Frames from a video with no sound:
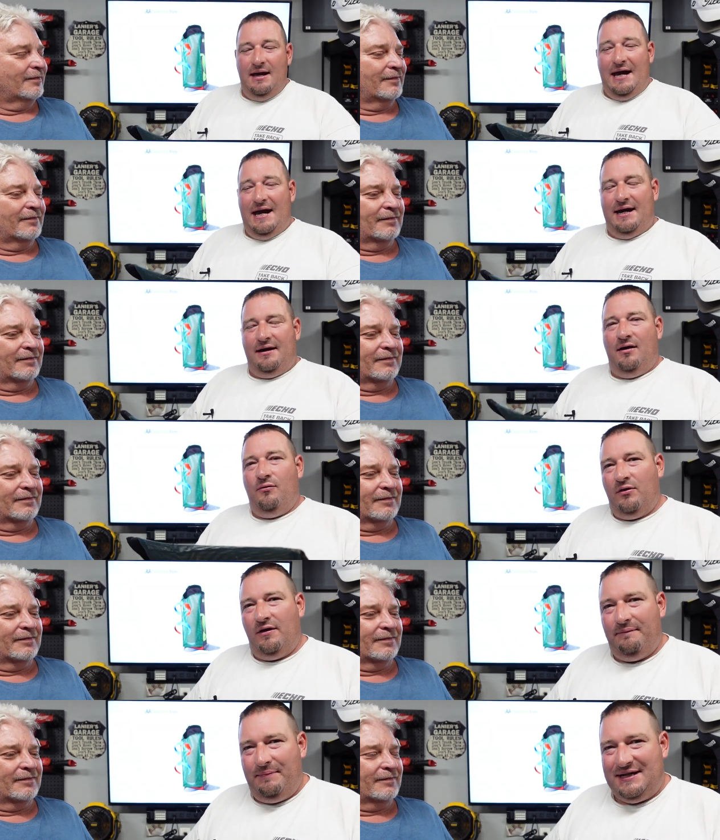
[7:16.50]
Speaker 1: And
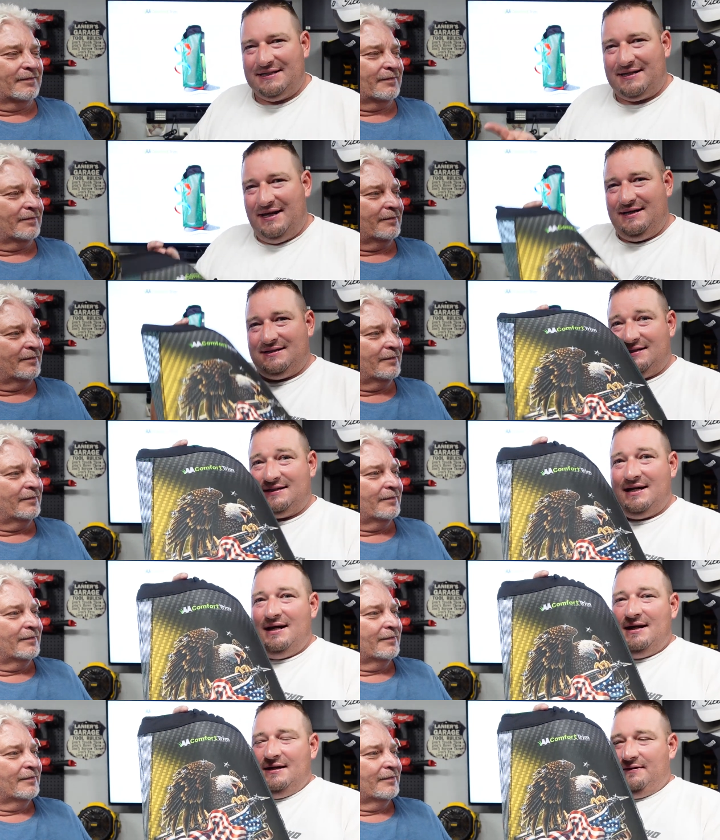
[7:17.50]
one of the biggest things is
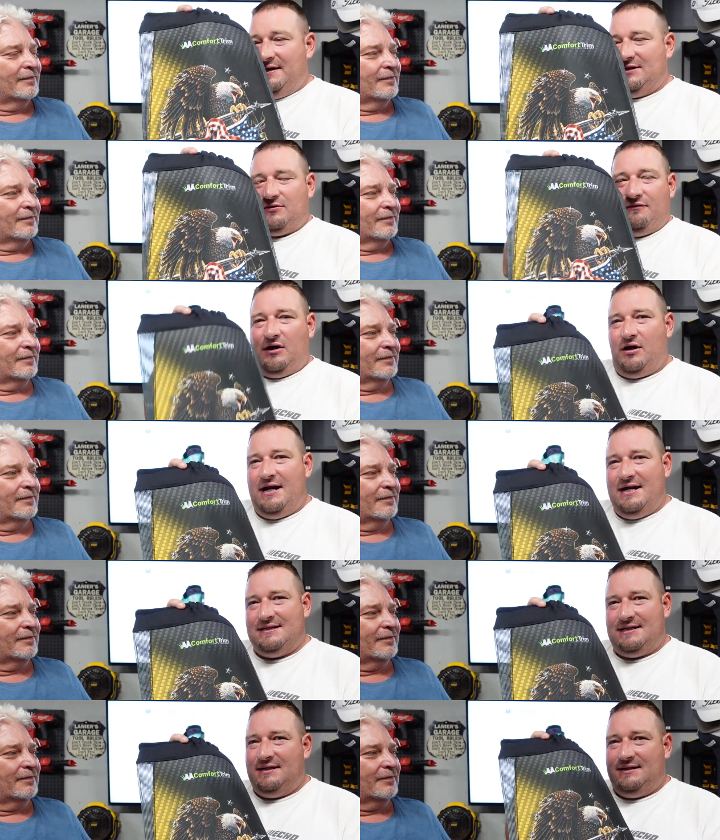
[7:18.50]
these are very
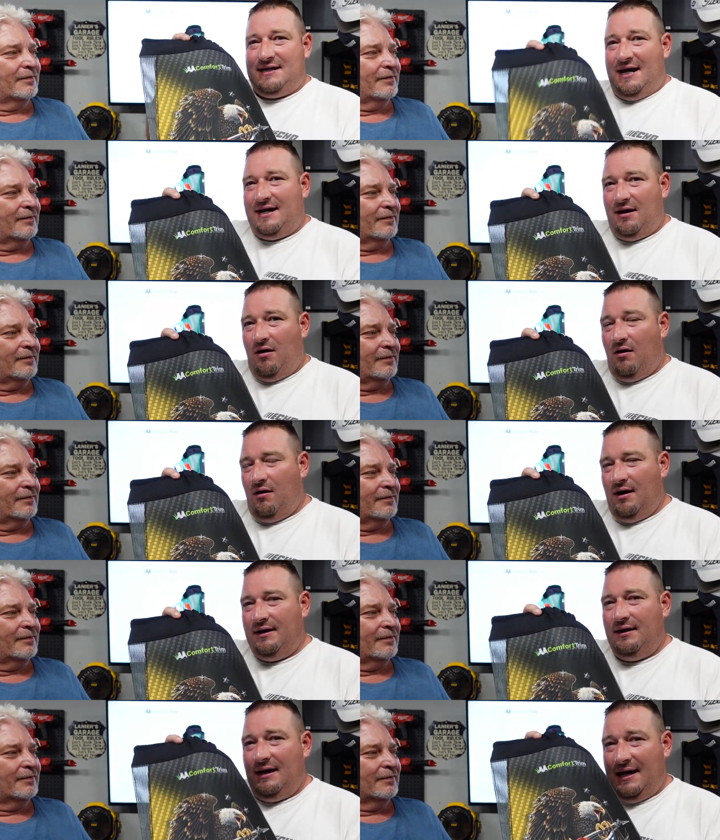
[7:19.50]
easy to take
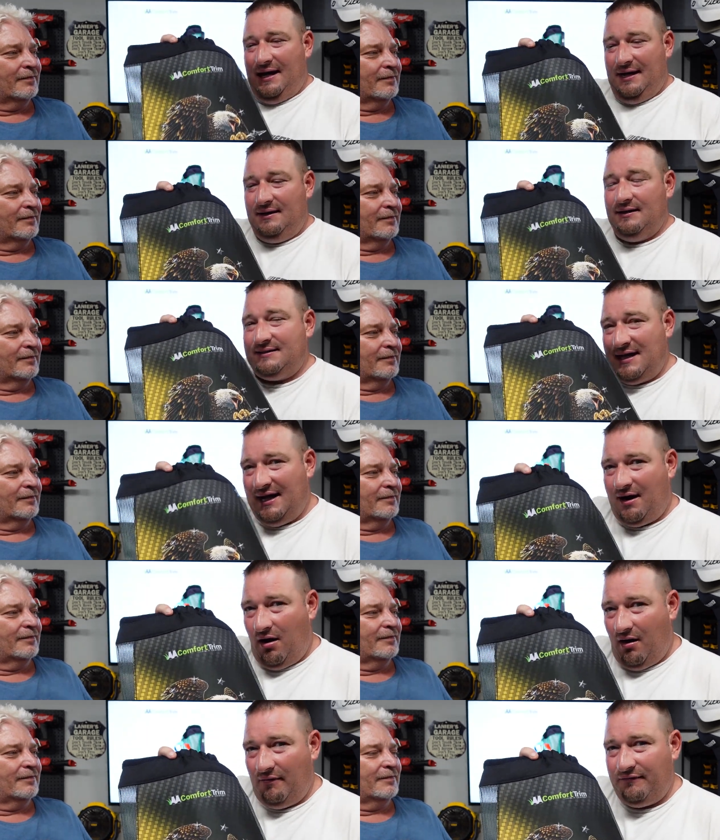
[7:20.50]
on and take
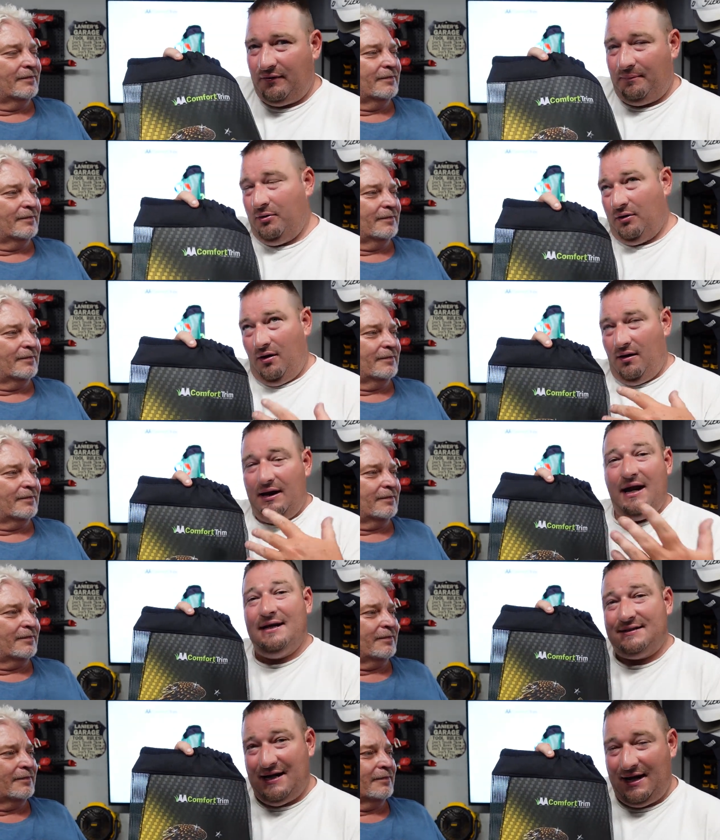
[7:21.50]
off, or put on
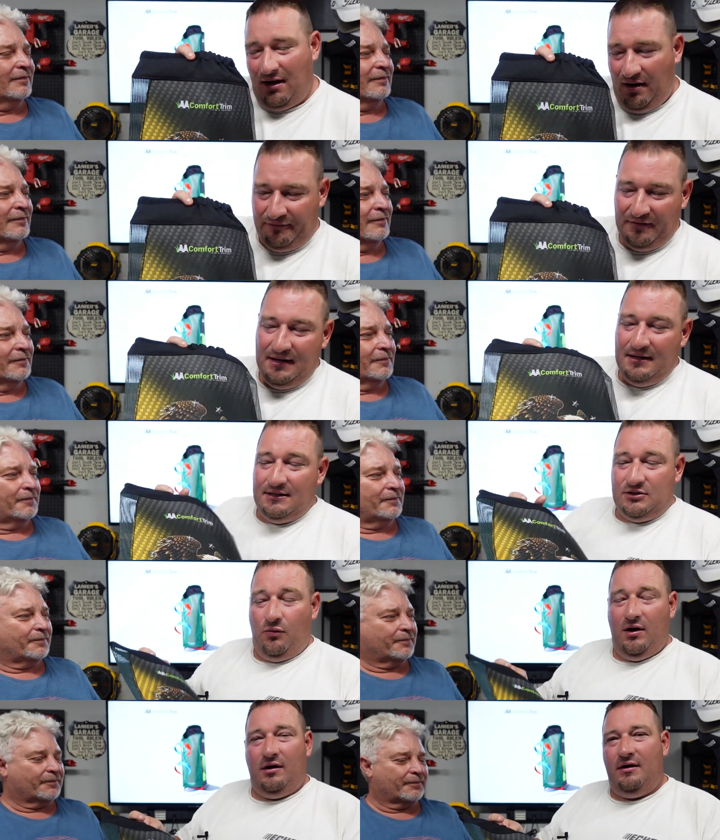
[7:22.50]
and take off,
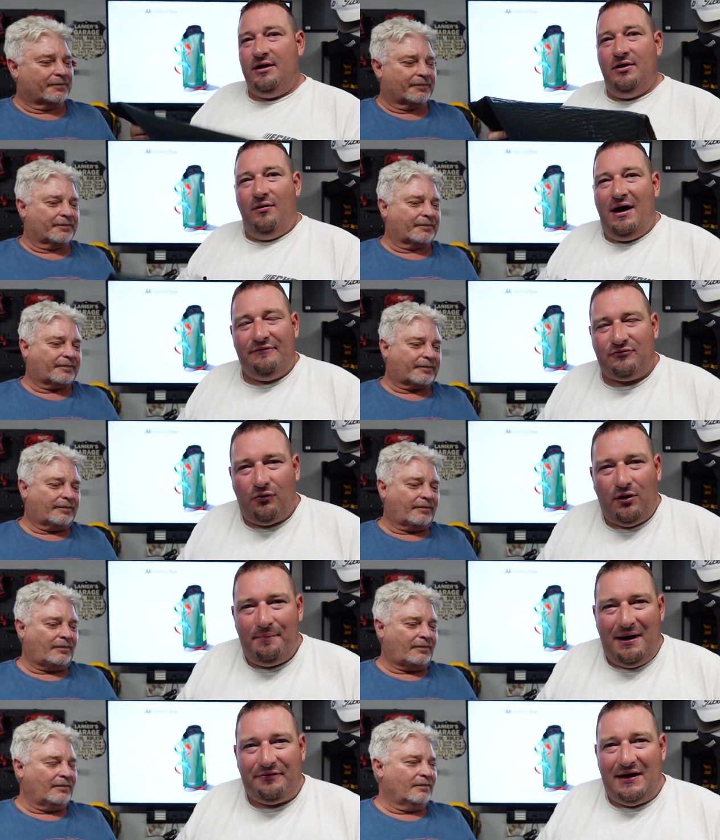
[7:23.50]
to where you don't have to
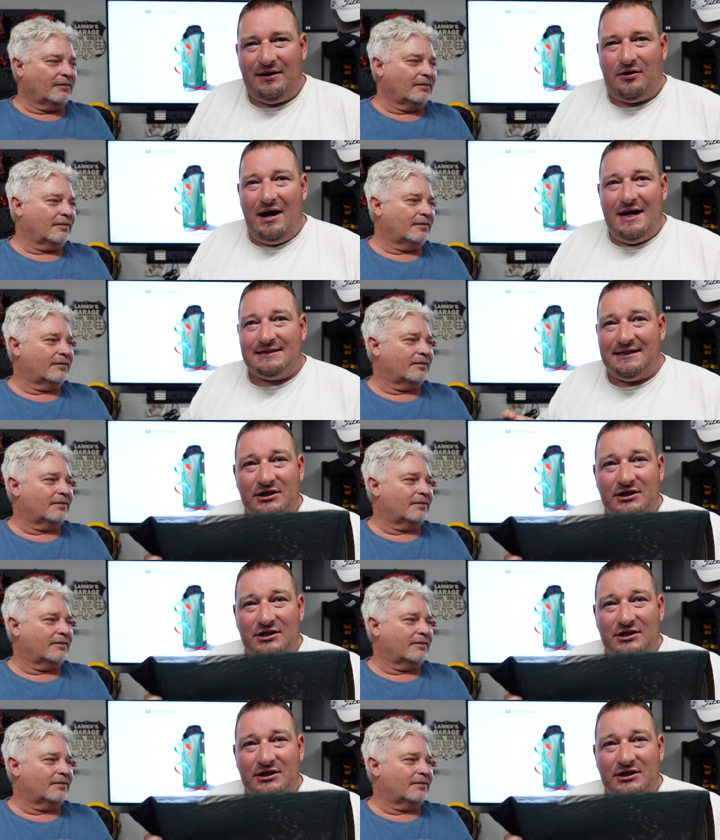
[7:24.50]
worry about that grass